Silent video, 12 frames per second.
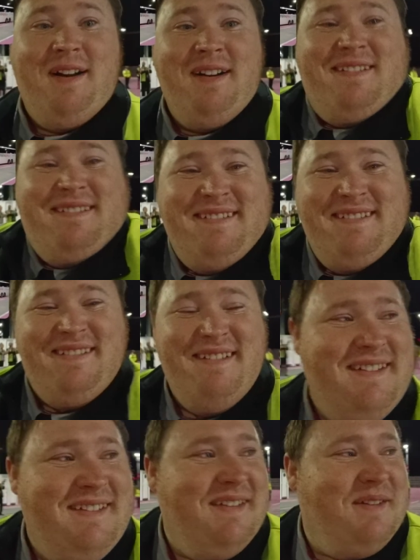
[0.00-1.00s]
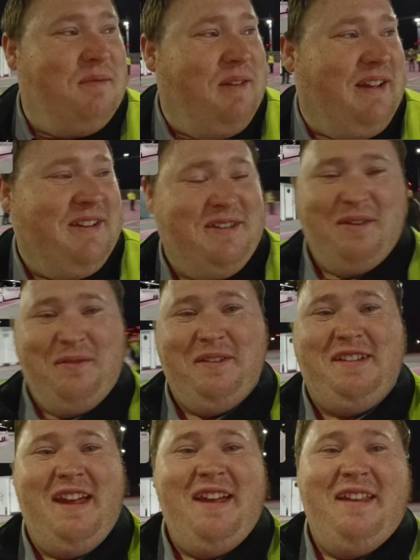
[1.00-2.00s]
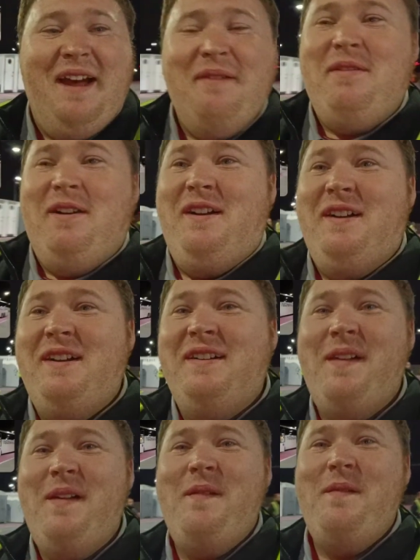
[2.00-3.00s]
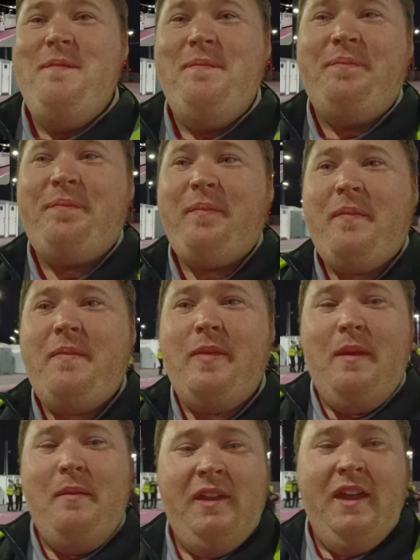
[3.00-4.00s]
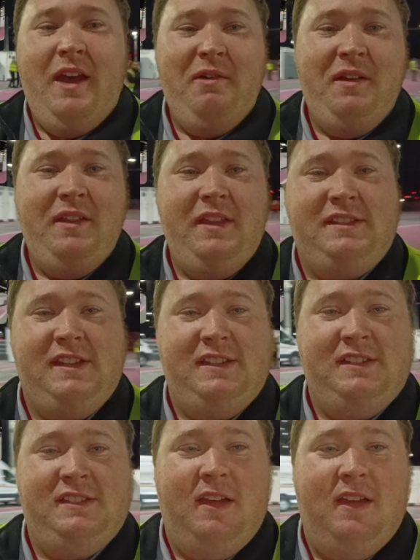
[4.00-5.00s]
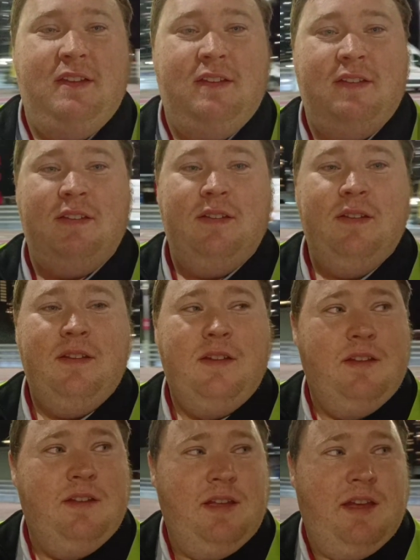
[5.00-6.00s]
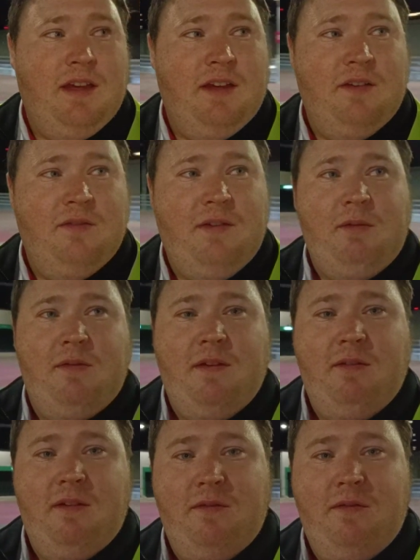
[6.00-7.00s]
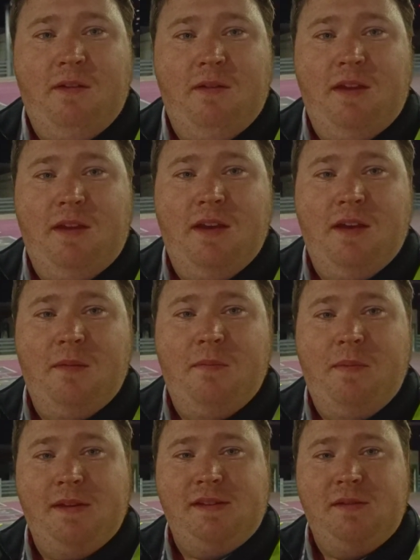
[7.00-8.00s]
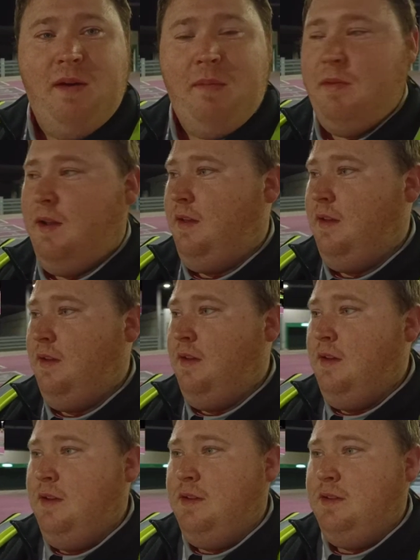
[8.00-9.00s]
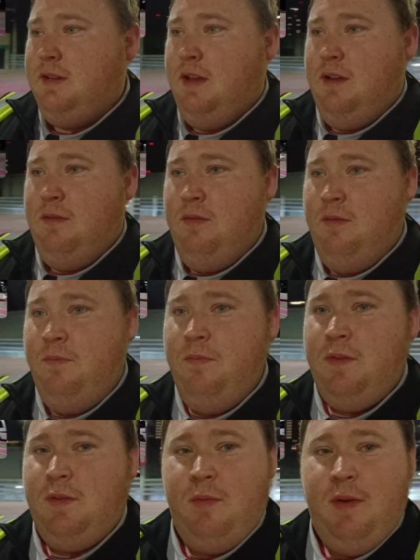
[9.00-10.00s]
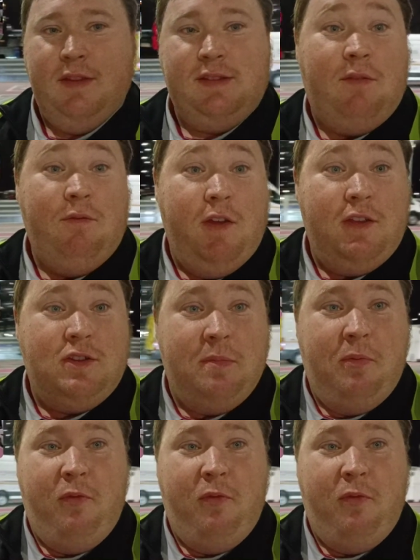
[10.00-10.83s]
Very good shot for saying that, but... But no, this is a very, very, very busy Wembley. So we're the 10:30 444 back to Gloucester.